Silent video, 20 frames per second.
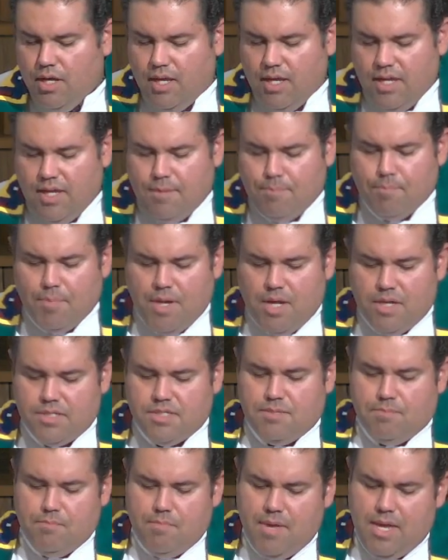he
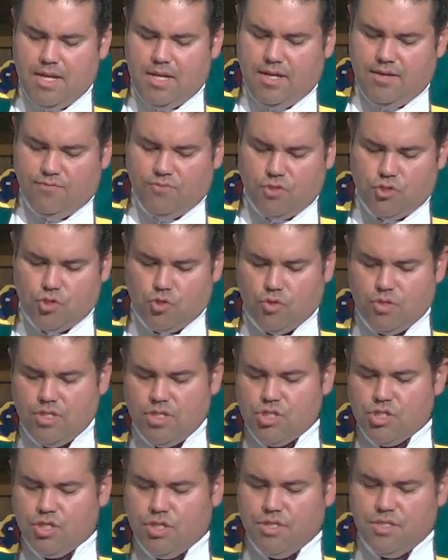bucked many of the
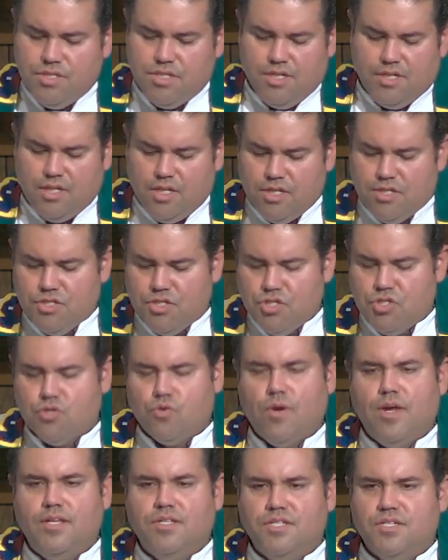traditions and
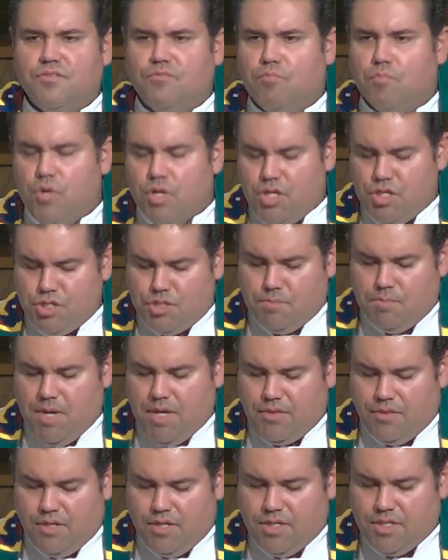constraints of British
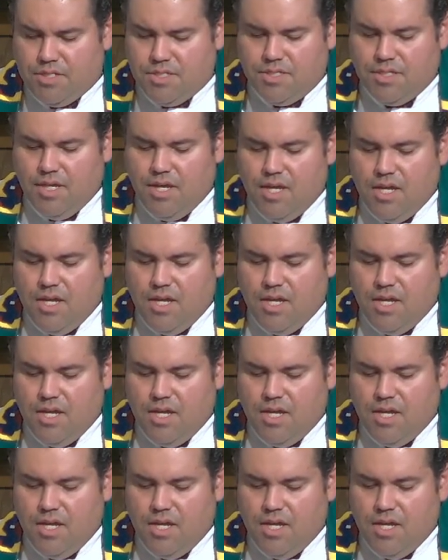Methodists